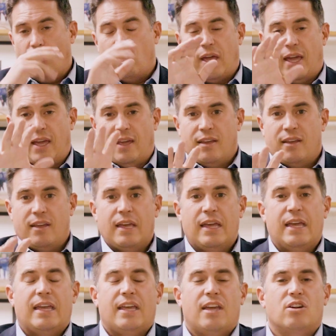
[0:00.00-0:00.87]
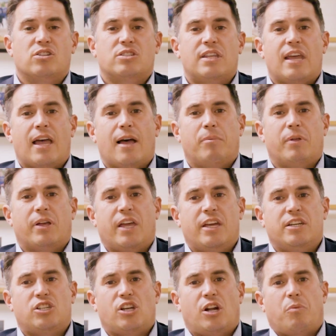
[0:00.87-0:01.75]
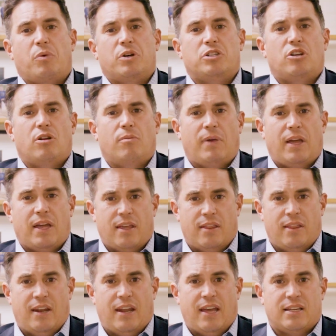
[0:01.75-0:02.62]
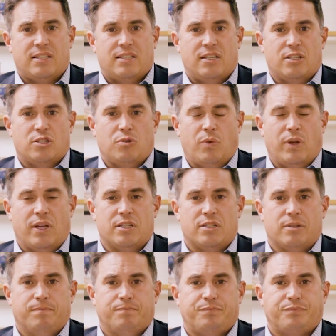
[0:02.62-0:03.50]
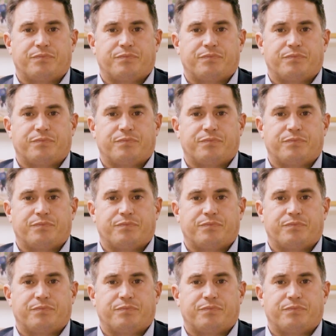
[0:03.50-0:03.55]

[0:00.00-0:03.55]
Okay, here's the application I want you to make in the next 6 weeks.